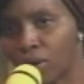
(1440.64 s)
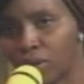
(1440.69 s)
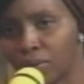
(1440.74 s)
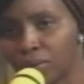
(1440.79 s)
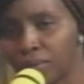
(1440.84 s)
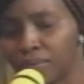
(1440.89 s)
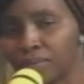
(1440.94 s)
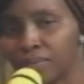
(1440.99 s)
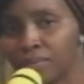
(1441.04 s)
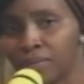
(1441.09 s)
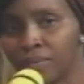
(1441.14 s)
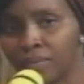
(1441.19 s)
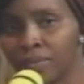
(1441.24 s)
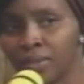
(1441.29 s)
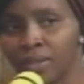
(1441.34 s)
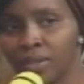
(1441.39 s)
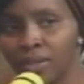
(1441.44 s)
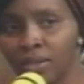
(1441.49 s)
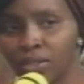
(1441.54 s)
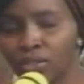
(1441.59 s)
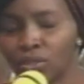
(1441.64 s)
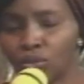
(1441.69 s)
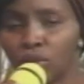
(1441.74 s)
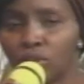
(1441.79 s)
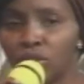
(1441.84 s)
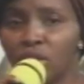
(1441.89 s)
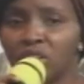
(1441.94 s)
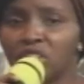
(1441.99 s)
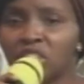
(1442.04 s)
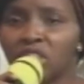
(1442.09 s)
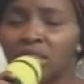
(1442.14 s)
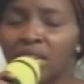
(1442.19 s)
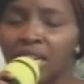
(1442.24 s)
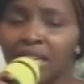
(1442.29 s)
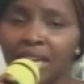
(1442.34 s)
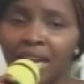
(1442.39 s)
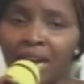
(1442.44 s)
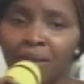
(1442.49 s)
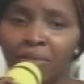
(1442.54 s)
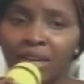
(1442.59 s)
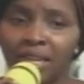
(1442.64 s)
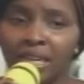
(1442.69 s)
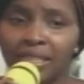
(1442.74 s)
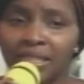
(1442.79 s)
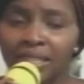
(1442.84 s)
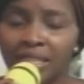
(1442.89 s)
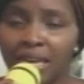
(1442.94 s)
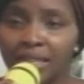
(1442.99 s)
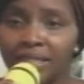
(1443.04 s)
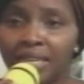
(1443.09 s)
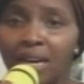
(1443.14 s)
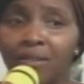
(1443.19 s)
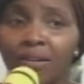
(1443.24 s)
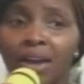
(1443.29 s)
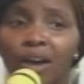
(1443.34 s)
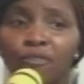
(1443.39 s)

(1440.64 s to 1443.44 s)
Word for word: one, so your Chineke amalasia, there are